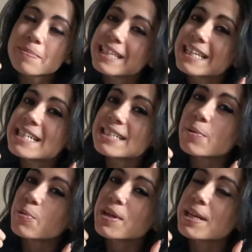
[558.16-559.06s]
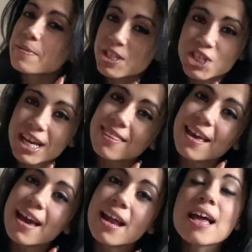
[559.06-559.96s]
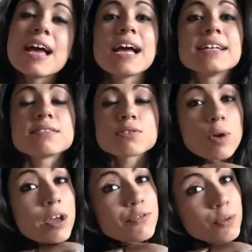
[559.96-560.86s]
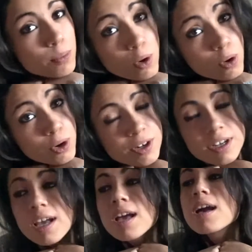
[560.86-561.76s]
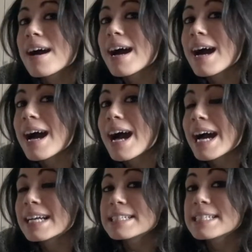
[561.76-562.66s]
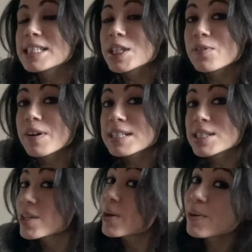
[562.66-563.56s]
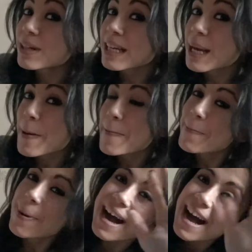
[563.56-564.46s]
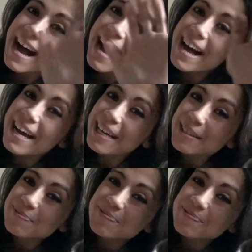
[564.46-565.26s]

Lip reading: please. I really appreciate that. And subscribe for more. I'll see you very soon. Bye.